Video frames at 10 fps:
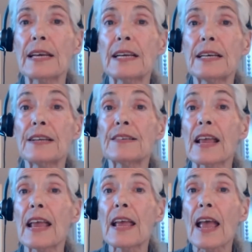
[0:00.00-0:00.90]
it is
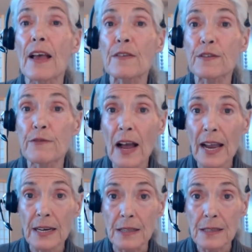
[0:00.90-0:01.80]
as
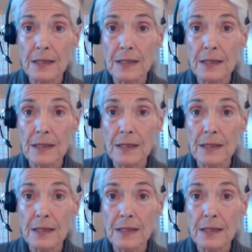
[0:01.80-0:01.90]
vital